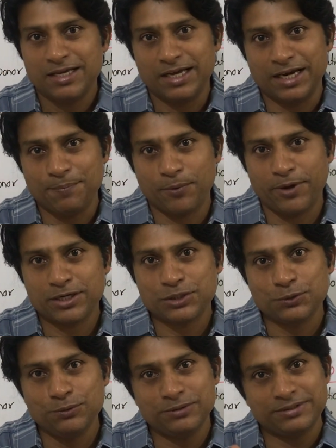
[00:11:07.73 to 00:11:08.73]

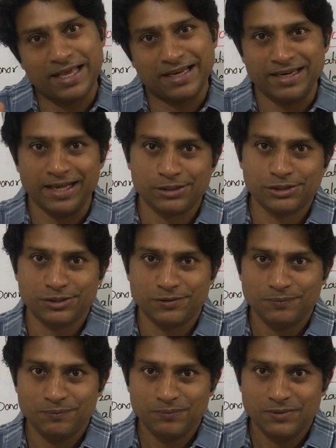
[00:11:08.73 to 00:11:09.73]
reproductive
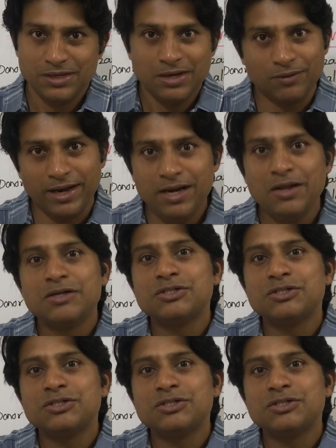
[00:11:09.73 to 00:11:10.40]
techniques, right?